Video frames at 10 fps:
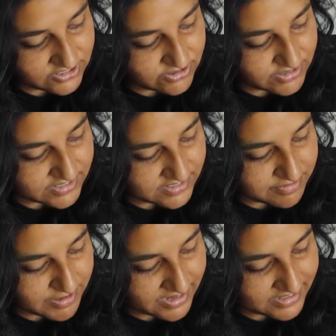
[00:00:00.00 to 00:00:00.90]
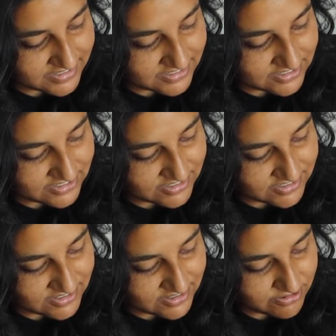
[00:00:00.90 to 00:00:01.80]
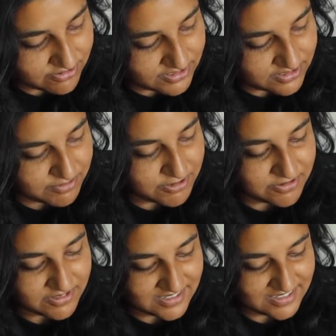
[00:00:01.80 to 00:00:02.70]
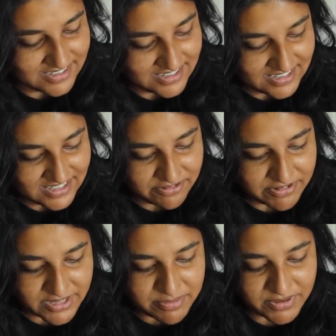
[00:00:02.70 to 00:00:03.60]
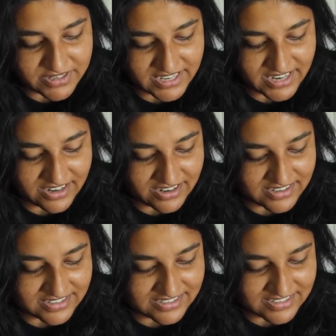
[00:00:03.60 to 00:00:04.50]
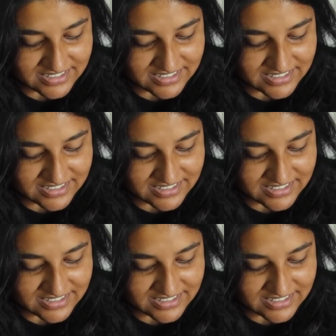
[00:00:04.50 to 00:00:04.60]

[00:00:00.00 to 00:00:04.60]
a crazy package. Holy smokes. They really put care into